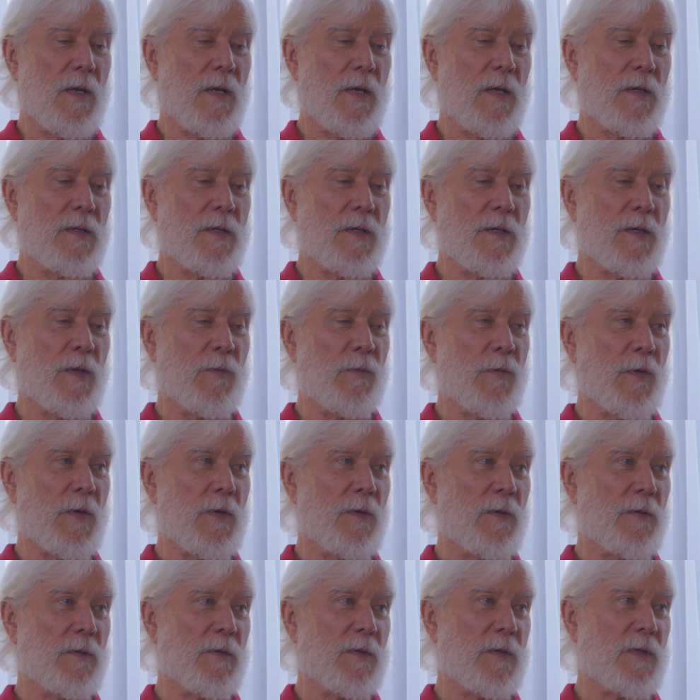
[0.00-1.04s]
It's a
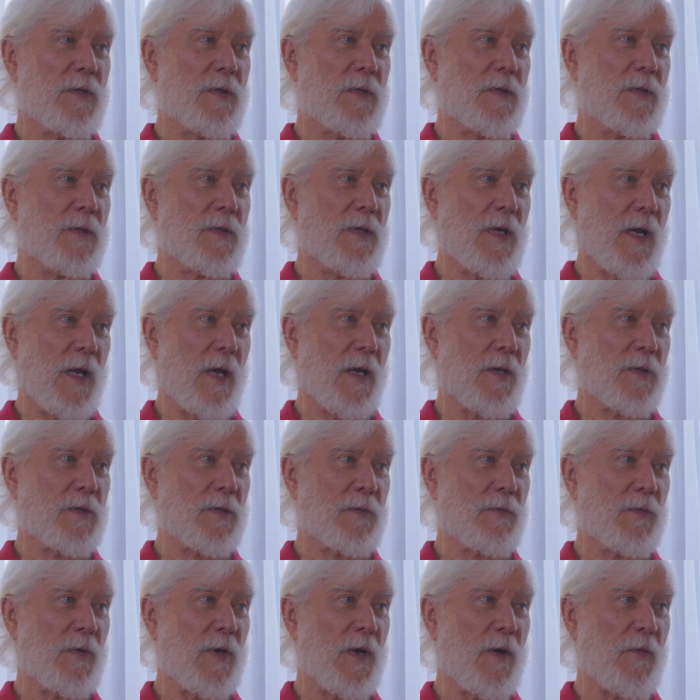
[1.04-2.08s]
difficult task
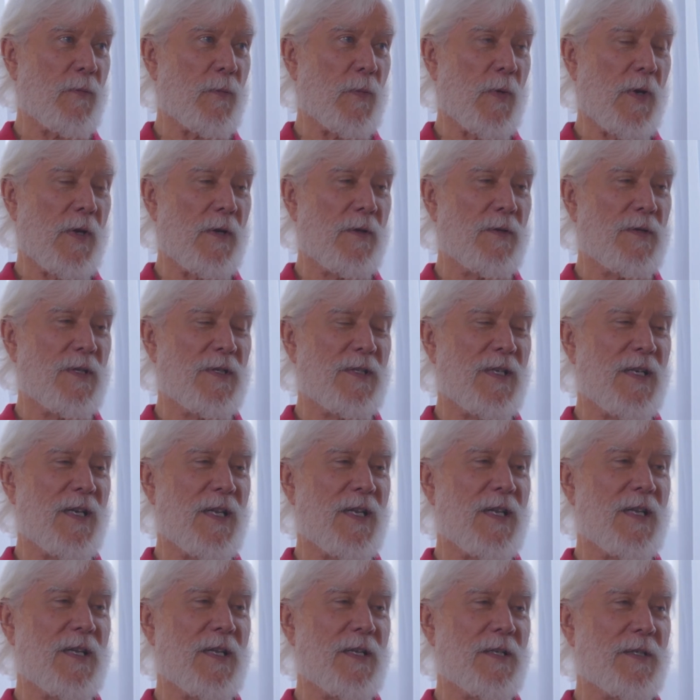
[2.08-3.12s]
for left-brainers. It's an
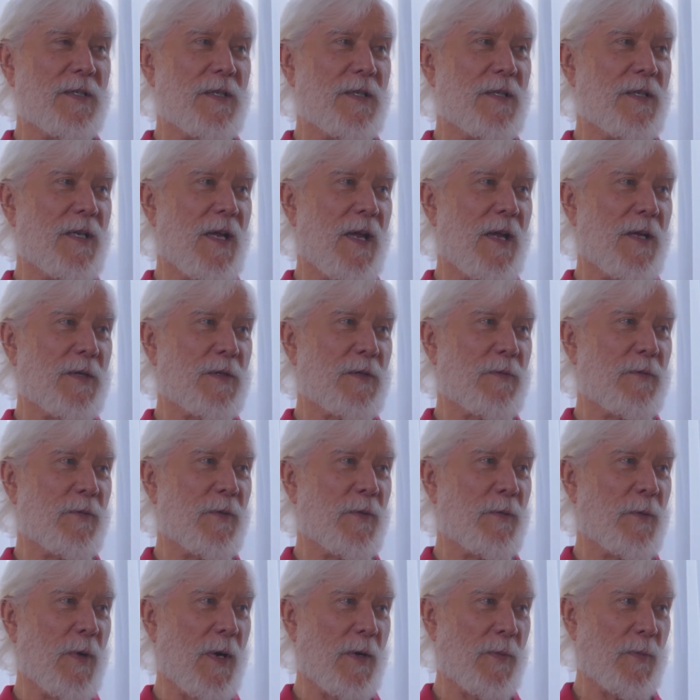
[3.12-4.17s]
easy task
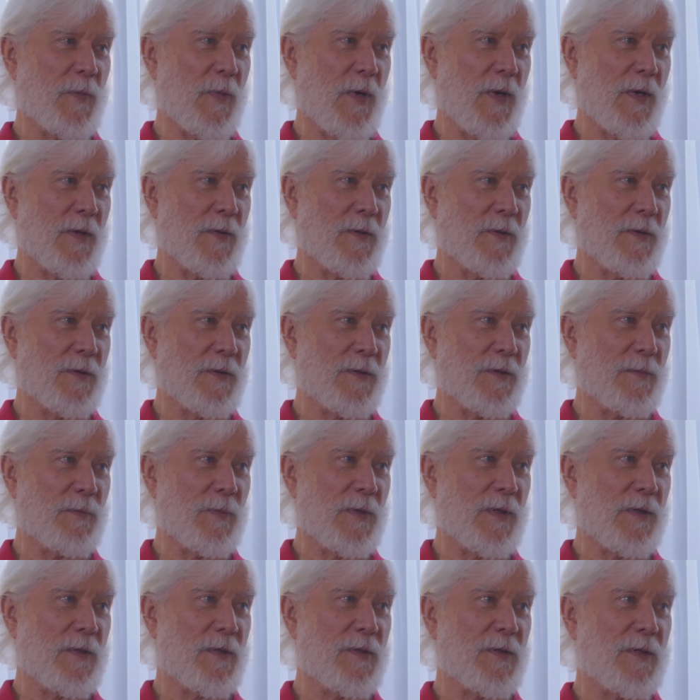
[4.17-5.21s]
for right-brainers
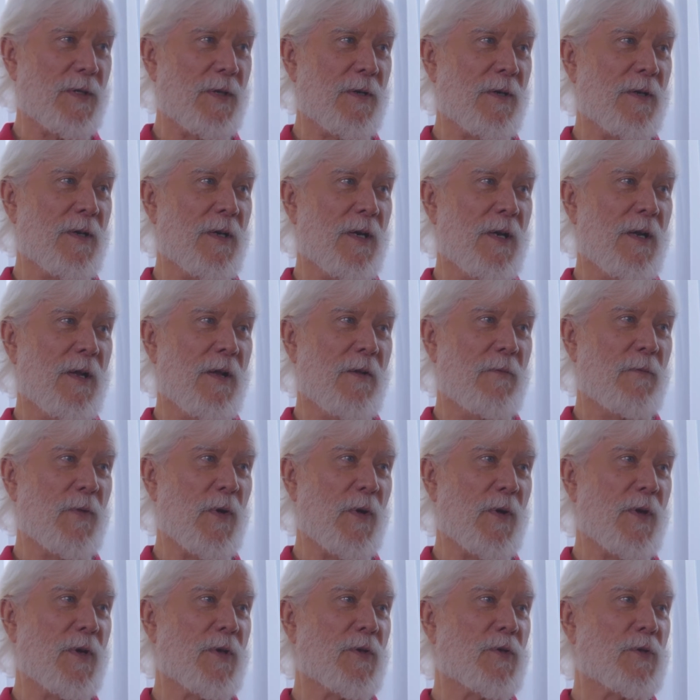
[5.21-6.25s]
because they're
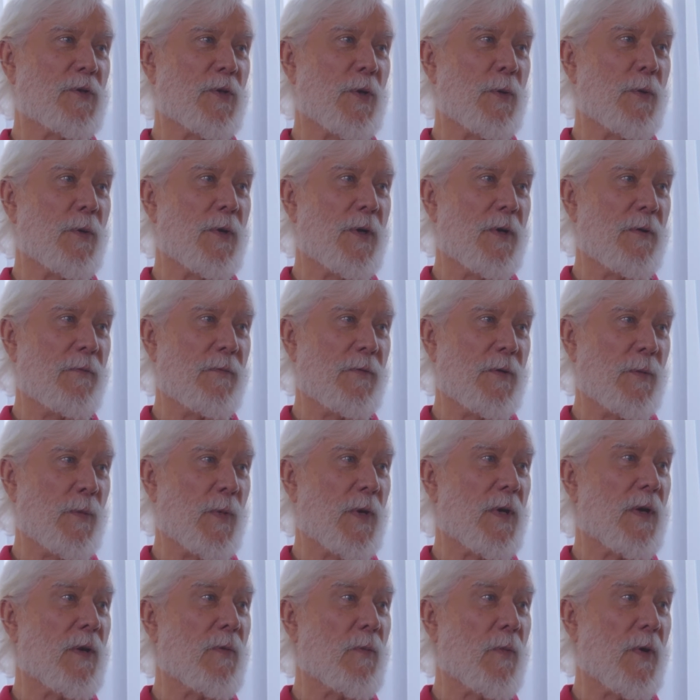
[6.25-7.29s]
very intuitive to
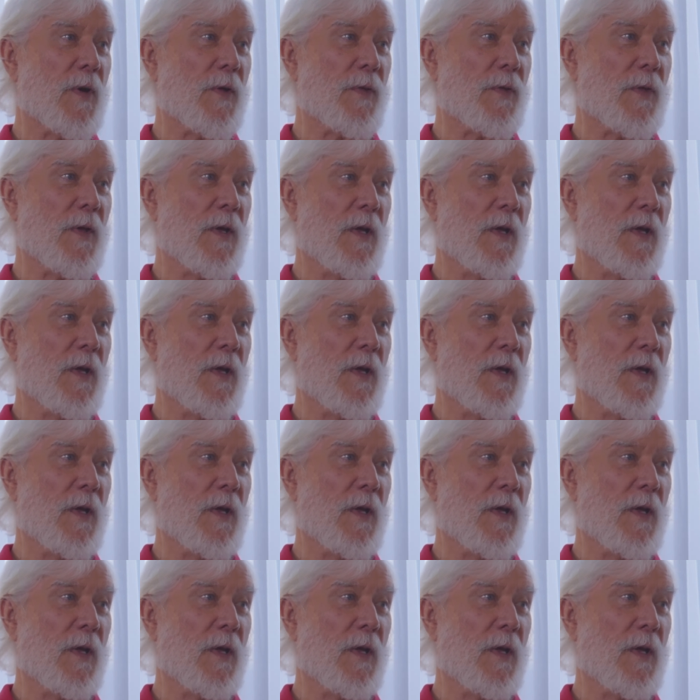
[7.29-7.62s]
begin with.